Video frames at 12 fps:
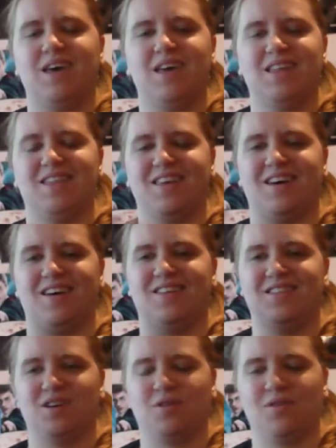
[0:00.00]

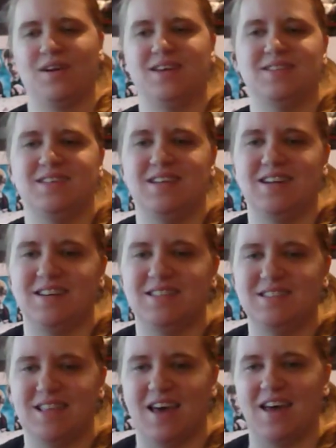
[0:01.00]
the
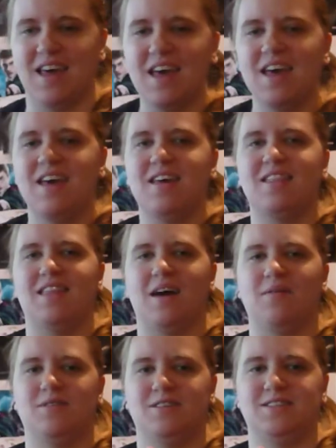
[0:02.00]
craziness that
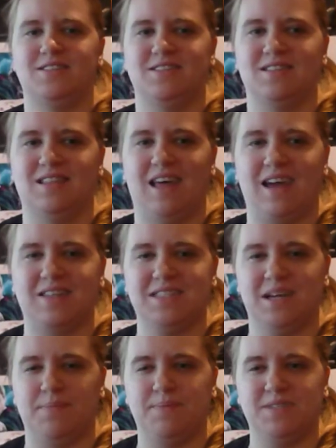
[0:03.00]
was
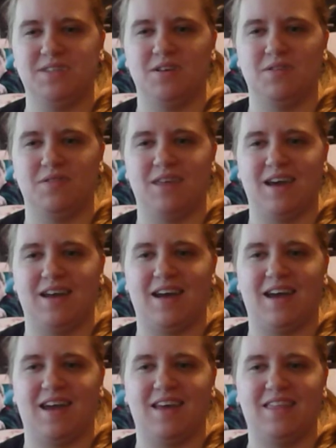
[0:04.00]
last episode, that
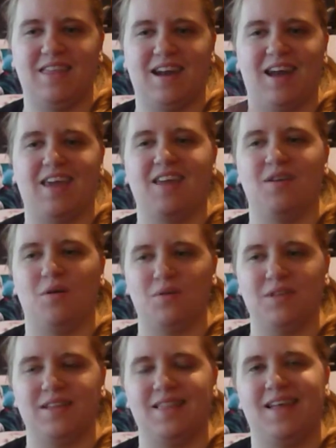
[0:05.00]
I can
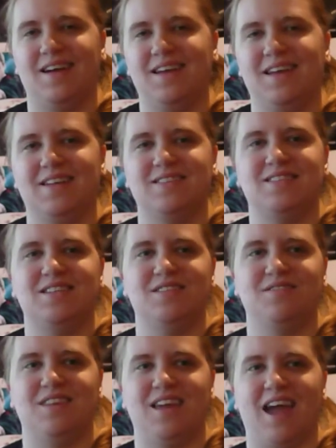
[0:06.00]
only liken
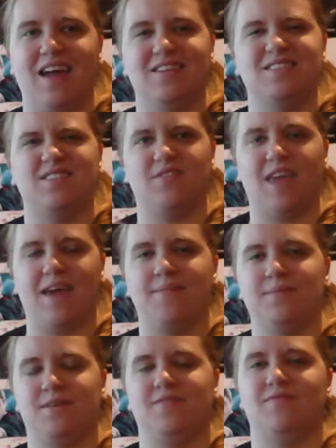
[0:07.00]
to the end of
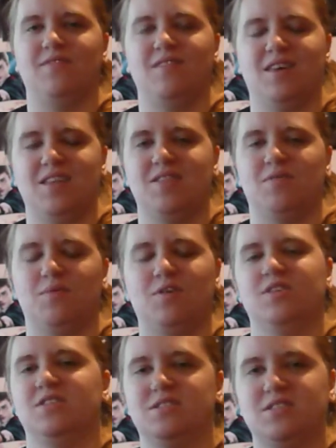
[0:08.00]
Cabin in the
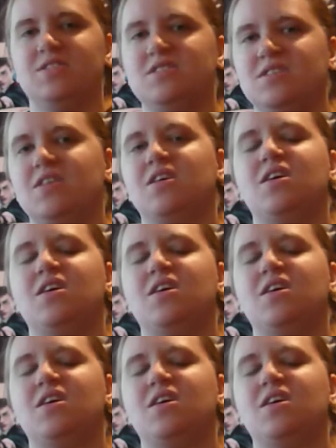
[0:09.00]
Woods,